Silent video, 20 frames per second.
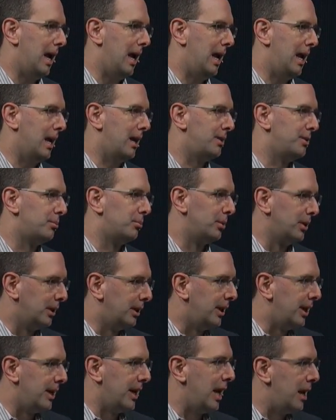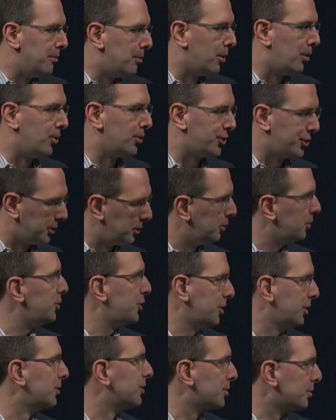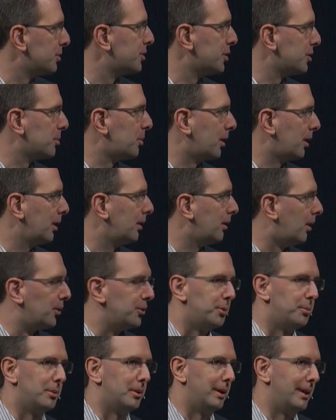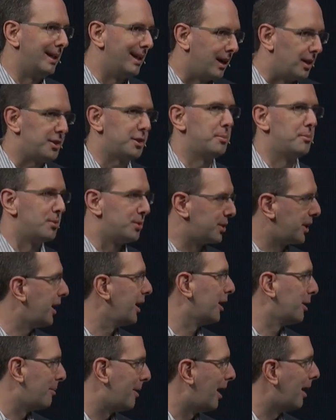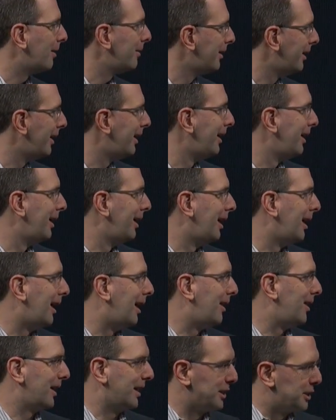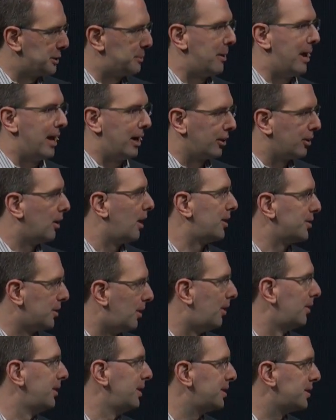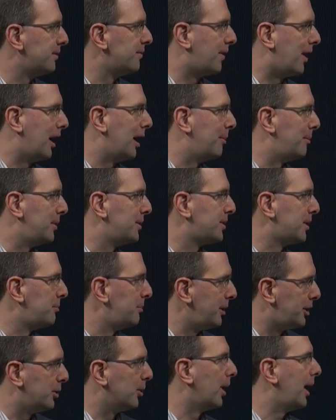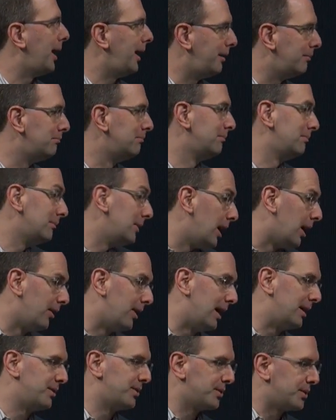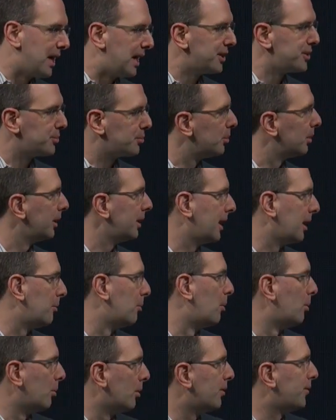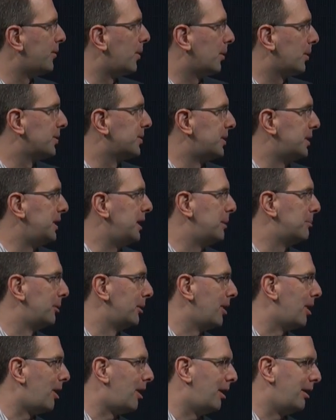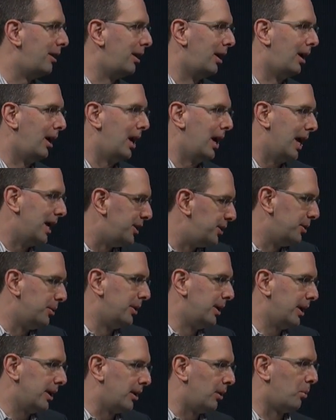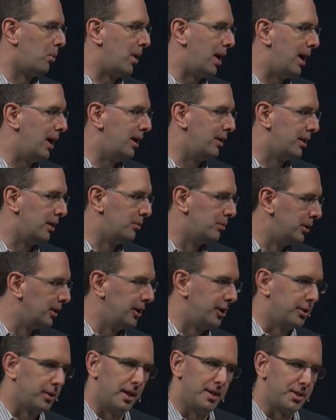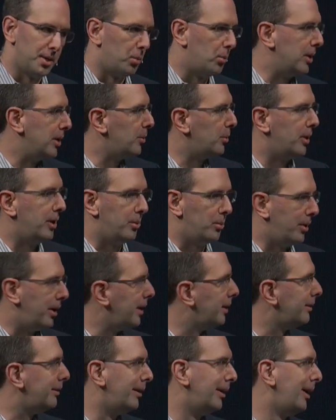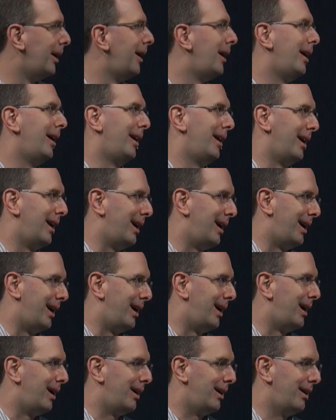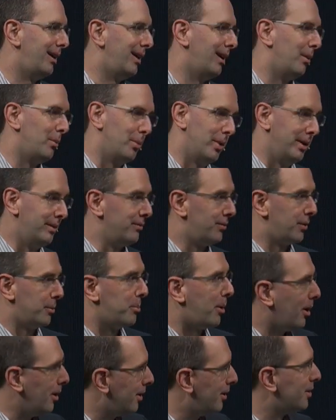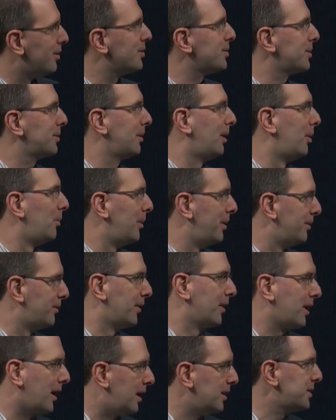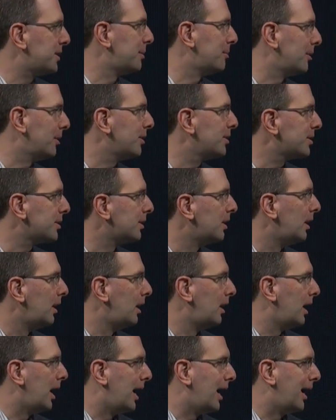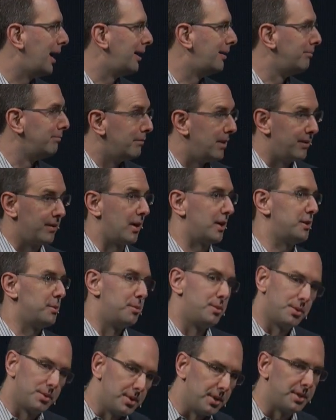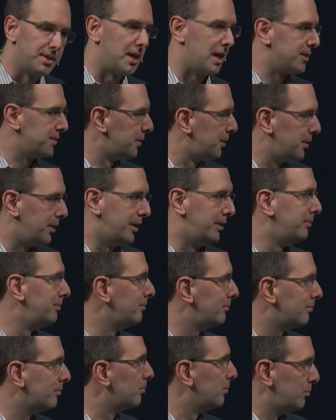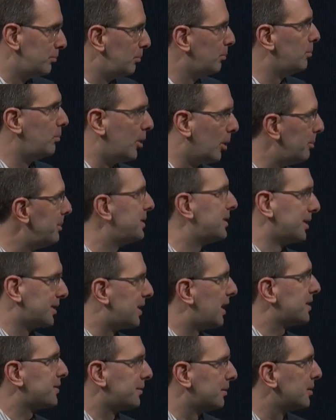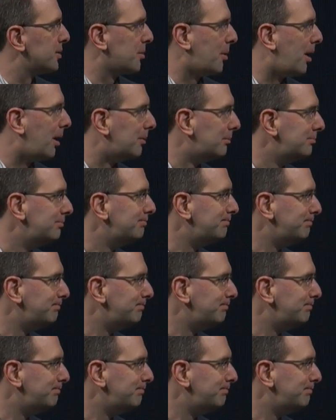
and really enable solutions, which is what ultimately customers care about, that can span across all these environments and be great. That's really kind of what we're focusing deeply on, and doing it in a way that really creates a win-win-win. A win for partners, A win for customers, and if customers are successful, then we'll be successful as well.